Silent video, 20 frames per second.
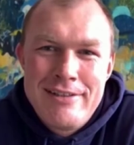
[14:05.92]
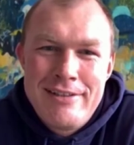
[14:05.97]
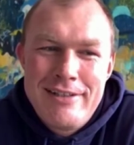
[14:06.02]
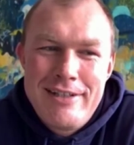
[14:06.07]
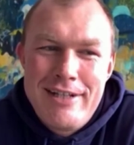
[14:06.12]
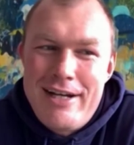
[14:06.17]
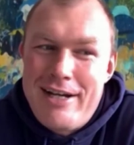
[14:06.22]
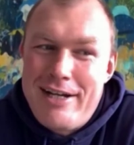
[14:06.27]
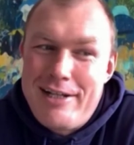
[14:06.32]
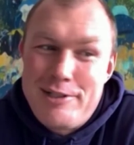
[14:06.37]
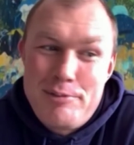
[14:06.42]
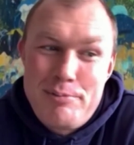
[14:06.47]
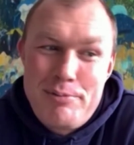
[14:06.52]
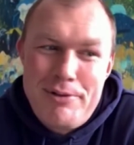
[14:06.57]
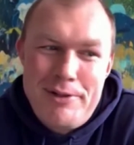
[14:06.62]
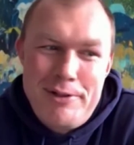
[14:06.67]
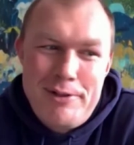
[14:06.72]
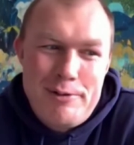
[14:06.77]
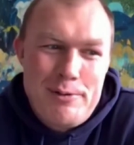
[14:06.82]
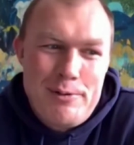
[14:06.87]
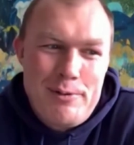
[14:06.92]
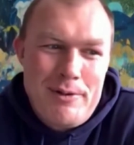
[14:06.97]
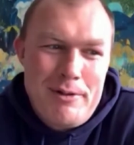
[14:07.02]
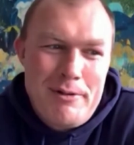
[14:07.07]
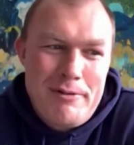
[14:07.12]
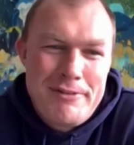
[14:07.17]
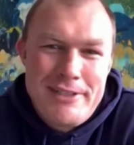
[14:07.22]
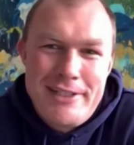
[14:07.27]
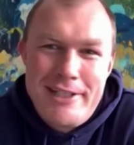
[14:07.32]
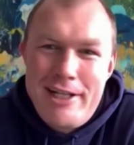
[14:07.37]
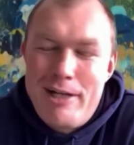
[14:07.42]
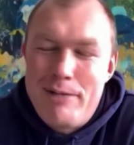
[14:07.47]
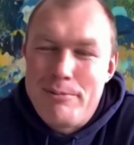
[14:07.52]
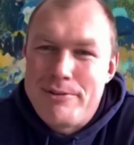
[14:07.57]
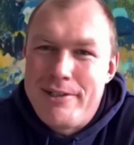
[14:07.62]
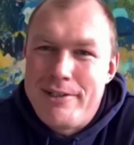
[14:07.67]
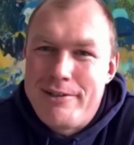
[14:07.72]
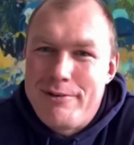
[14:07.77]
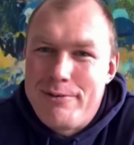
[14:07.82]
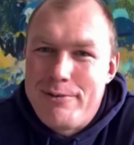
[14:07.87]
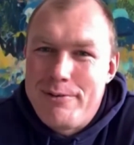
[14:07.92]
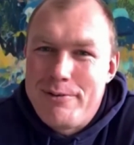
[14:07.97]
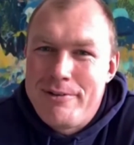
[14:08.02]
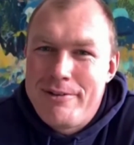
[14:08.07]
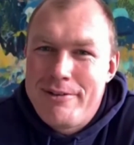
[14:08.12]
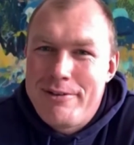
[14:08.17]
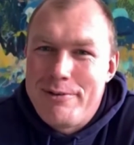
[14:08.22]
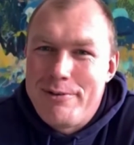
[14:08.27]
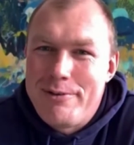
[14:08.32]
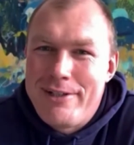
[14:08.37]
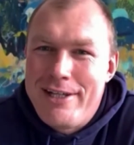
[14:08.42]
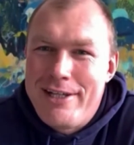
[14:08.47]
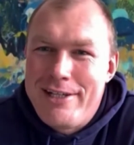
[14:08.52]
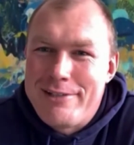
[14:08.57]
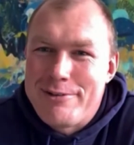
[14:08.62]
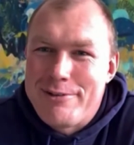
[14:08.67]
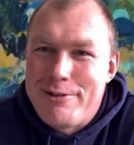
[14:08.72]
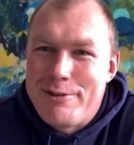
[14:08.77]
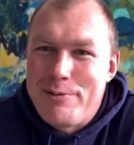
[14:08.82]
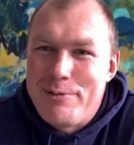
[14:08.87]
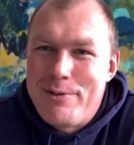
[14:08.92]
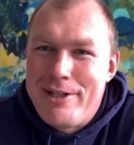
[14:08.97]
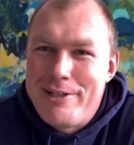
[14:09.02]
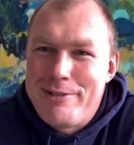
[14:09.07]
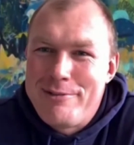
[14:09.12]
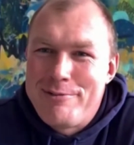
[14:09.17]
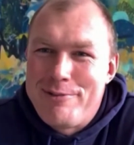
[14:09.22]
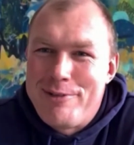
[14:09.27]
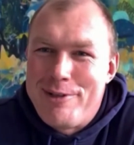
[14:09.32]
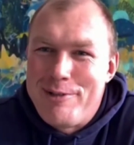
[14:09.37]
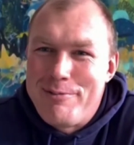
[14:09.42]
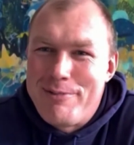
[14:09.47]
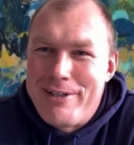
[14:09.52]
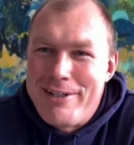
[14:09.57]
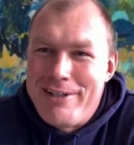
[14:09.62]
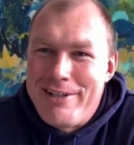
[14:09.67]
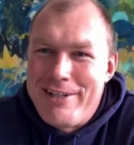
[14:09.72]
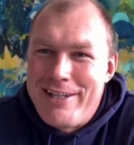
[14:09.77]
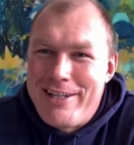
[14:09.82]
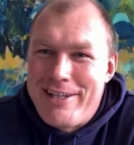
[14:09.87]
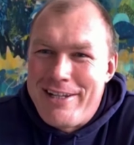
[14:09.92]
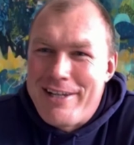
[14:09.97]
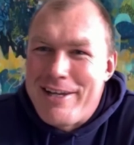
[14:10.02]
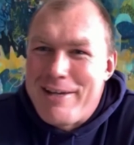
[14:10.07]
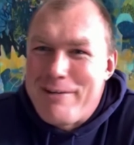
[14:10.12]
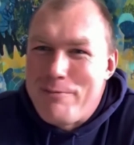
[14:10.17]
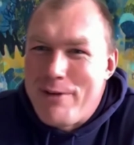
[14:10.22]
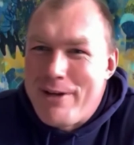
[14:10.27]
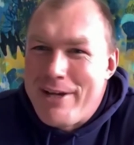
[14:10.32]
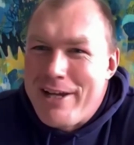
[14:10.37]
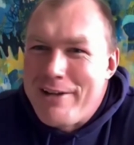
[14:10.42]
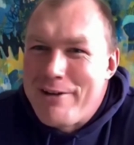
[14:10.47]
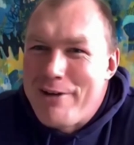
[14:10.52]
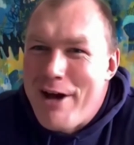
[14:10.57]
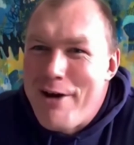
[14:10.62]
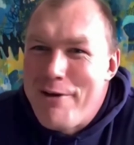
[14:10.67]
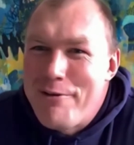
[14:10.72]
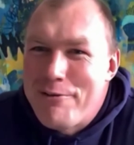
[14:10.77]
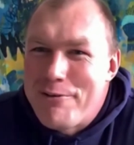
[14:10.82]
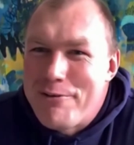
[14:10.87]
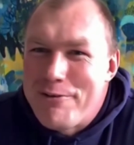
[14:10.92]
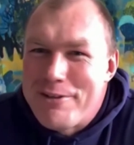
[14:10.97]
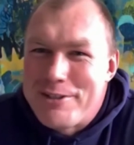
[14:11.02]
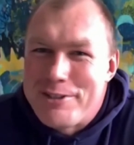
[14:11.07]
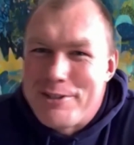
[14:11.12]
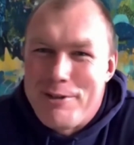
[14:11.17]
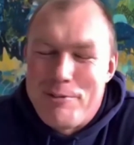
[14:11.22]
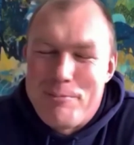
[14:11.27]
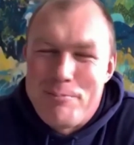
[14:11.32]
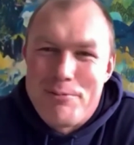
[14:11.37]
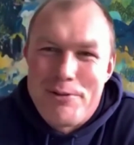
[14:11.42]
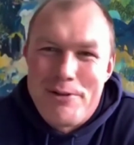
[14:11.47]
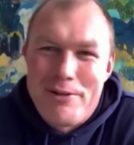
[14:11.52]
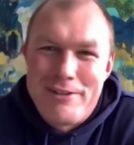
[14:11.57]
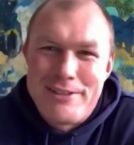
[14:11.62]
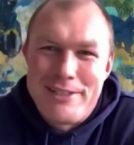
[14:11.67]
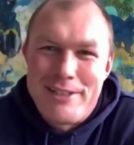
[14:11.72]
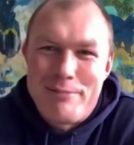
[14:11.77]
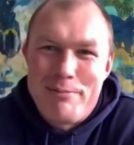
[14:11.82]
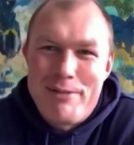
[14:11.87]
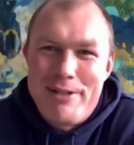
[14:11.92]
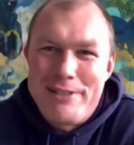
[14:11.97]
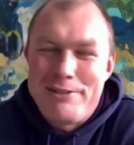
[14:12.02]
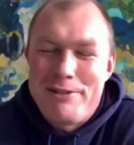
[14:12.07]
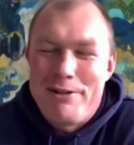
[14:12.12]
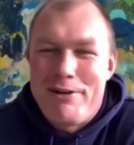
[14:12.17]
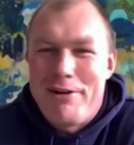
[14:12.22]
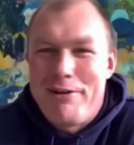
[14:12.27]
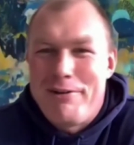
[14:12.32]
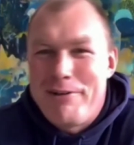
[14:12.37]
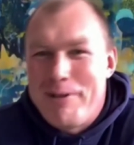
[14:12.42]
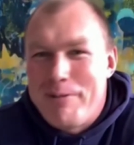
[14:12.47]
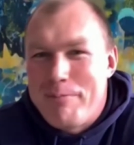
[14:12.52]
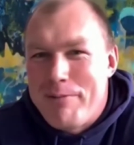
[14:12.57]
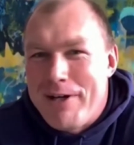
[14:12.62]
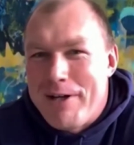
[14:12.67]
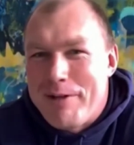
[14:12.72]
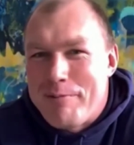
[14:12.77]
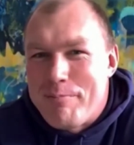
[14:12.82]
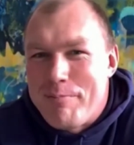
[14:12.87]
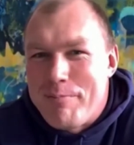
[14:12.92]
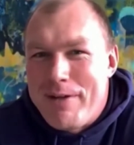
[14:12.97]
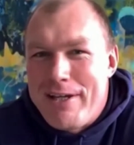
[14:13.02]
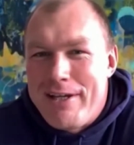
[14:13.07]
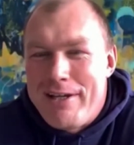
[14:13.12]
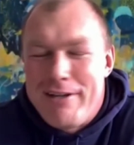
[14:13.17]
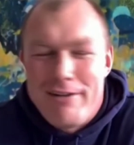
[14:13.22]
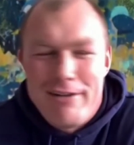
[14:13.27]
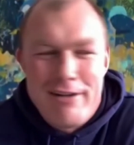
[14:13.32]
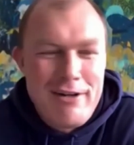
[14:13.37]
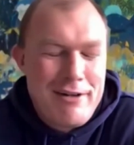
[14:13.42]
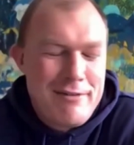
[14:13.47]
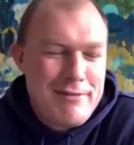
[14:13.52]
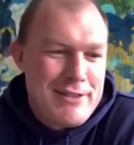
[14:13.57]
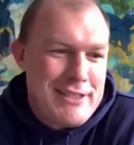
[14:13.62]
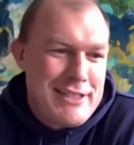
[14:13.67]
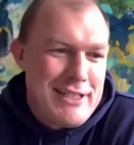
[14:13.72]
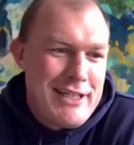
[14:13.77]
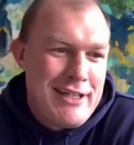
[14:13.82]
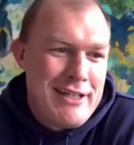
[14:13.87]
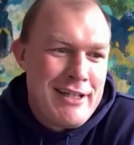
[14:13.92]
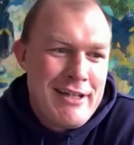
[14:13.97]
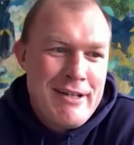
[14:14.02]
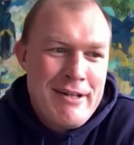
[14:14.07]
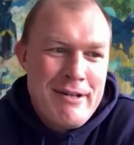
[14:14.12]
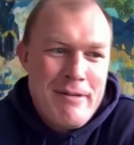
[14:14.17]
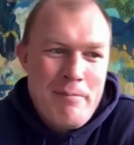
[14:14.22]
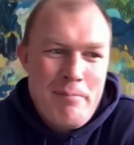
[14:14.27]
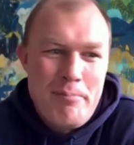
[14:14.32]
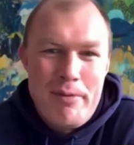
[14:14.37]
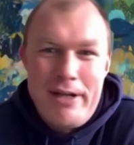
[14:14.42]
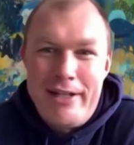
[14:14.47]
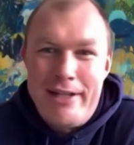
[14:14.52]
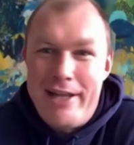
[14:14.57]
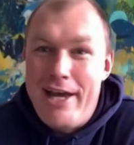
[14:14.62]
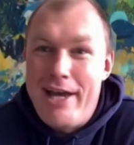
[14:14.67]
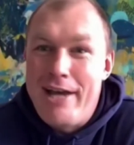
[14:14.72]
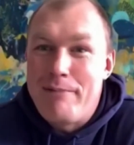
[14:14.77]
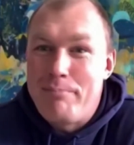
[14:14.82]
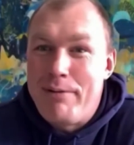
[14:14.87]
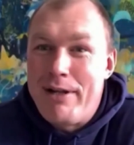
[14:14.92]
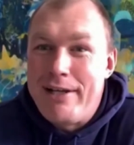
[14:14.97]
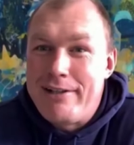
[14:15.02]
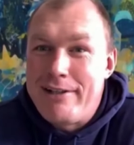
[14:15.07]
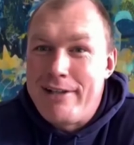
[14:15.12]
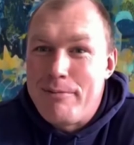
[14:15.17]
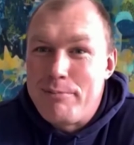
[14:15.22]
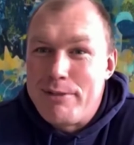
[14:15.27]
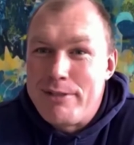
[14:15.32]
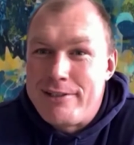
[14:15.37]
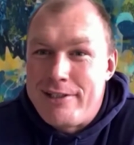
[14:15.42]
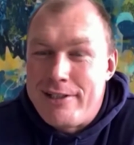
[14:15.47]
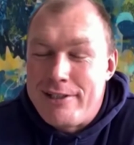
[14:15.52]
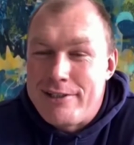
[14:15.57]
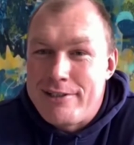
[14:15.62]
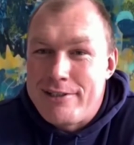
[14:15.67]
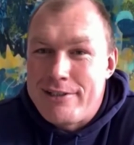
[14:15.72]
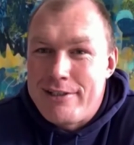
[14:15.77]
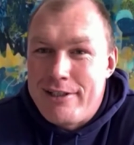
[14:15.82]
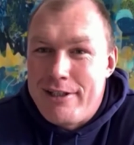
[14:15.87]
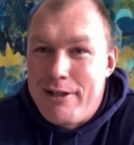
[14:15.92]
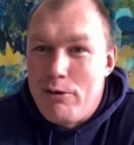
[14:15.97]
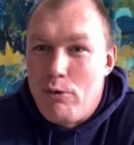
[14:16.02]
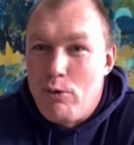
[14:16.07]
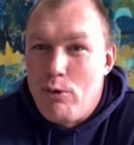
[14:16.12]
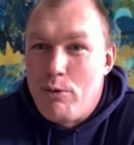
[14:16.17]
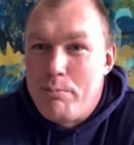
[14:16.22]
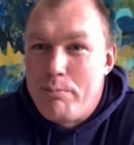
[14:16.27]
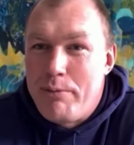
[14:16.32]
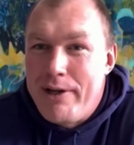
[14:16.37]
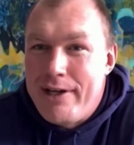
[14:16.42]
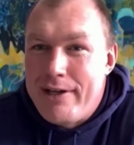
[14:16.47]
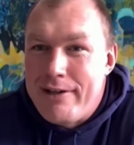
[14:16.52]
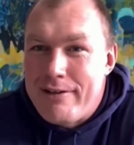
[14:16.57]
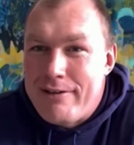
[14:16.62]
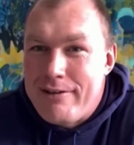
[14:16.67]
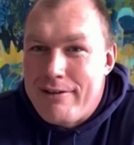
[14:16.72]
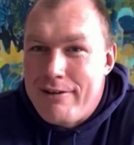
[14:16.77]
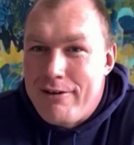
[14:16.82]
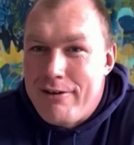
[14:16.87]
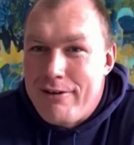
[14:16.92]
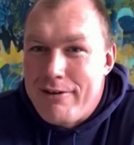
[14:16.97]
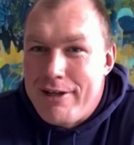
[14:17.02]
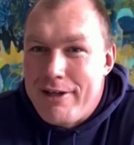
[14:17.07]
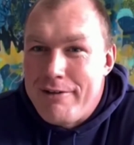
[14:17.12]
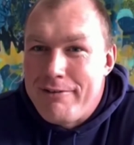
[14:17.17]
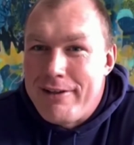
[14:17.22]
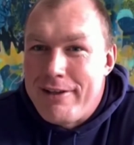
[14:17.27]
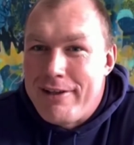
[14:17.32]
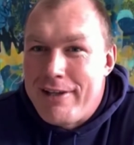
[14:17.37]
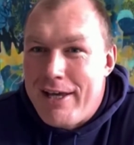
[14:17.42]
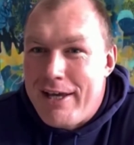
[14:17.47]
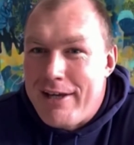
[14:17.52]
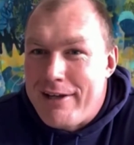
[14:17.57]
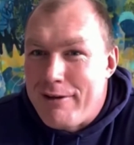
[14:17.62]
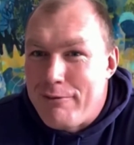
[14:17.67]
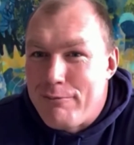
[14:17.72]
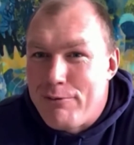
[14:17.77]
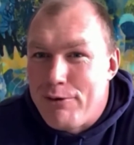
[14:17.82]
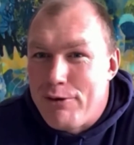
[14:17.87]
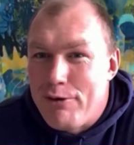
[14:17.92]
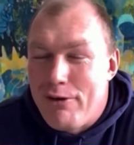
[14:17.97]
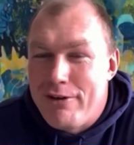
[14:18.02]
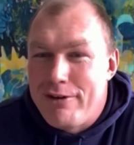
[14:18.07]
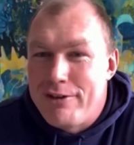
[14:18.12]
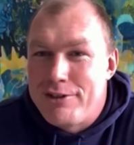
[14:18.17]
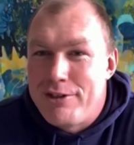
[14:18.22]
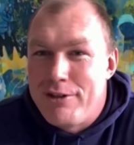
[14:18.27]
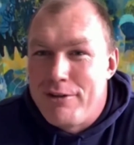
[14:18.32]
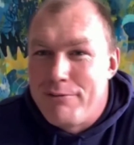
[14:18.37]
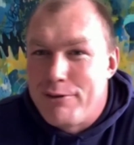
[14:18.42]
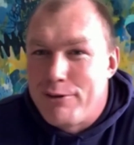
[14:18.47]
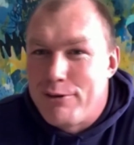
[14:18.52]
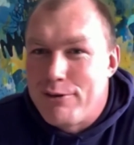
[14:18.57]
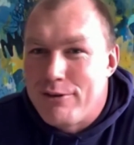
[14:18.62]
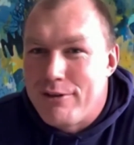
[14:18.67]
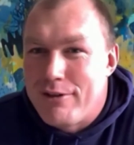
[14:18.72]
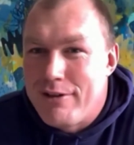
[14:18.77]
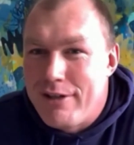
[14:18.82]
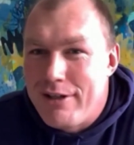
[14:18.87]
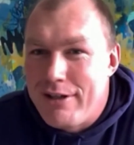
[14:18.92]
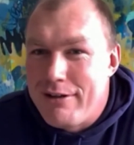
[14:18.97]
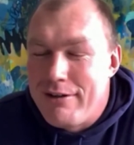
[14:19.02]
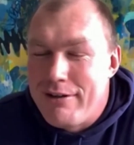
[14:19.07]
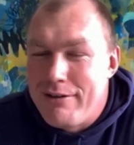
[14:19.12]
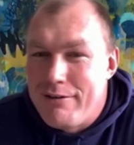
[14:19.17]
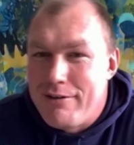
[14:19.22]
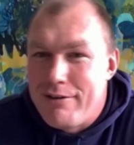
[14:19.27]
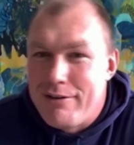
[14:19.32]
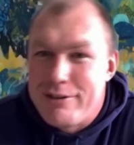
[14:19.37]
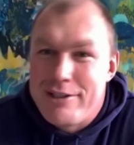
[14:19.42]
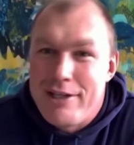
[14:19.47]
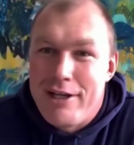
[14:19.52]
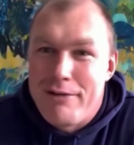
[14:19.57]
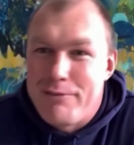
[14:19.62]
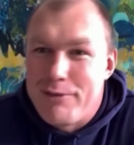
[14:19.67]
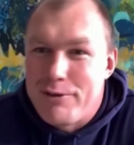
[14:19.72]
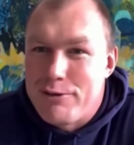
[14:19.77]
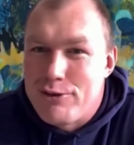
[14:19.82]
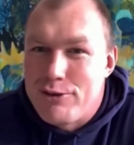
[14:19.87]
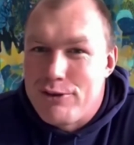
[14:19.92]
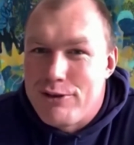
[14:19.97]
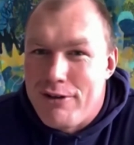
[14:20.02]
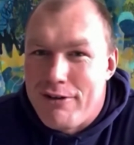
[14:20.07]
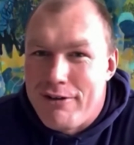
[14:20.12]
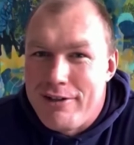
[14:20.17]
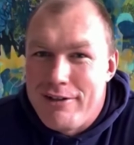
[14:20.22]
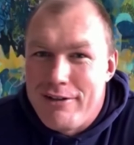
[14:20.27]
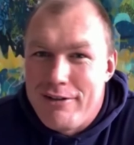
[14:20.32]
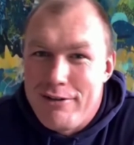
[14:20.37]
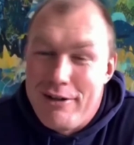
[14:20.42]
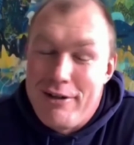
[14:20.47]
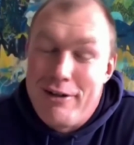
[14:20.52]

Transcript: Yeah, it's pretty cool. It obviously helps that your dad's got a wine farm and we can go through this whole project. But it's not only about me, obviously my dad played number 6, albeit, give and take, and for the honesty of the sake of a good story,